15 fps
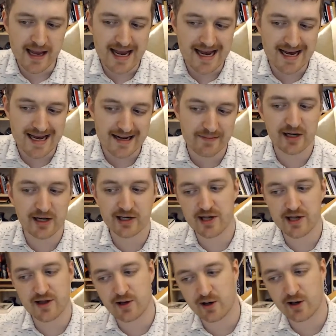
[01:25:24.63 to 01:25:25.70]
And because of
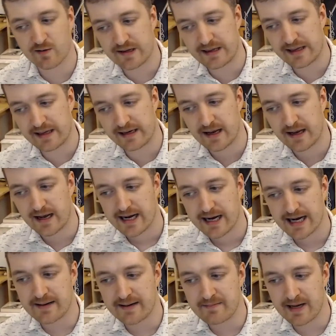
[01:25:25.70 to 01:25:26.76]
the COVID thing,
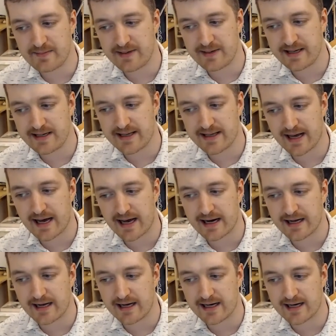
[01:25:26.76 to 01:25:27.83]
it may be that
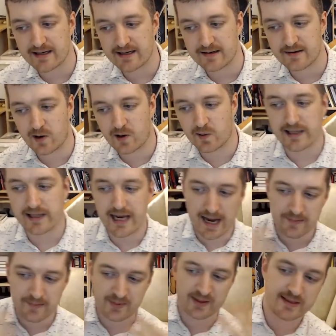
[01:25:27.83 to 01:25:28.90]
it only
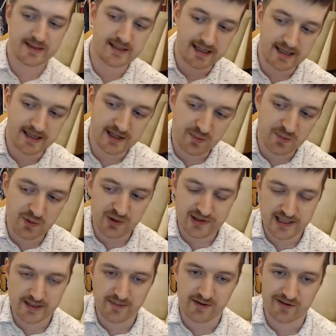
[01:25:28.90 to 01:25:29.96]
happens in the
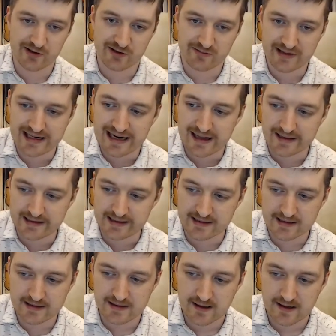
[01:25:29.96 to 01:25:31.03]
Museum of Other Realities.